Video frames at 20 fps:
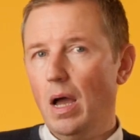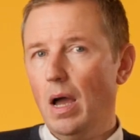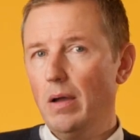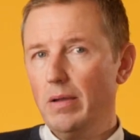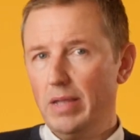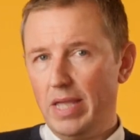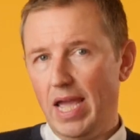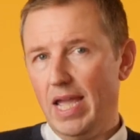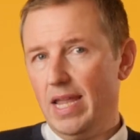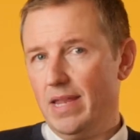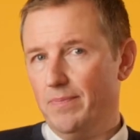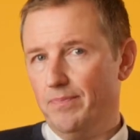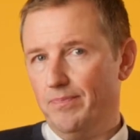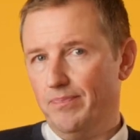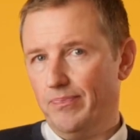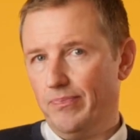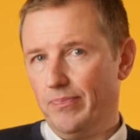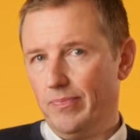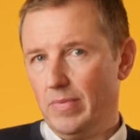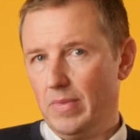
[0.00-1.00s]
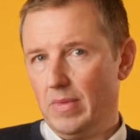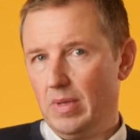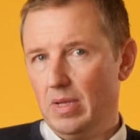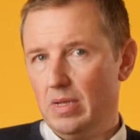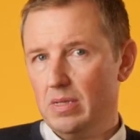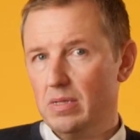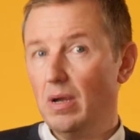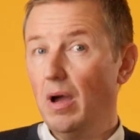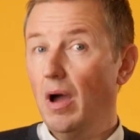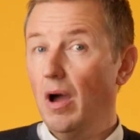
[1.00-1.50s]
Okay.
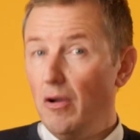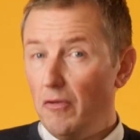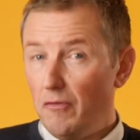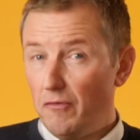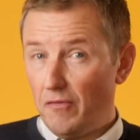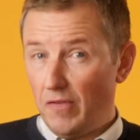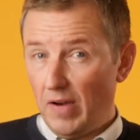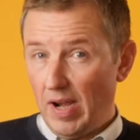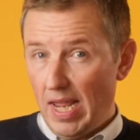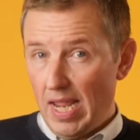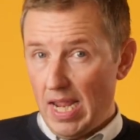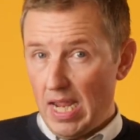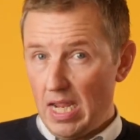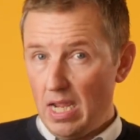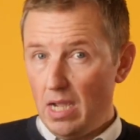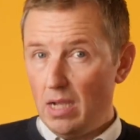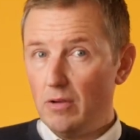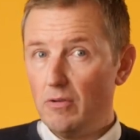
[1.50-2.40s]
So hopefully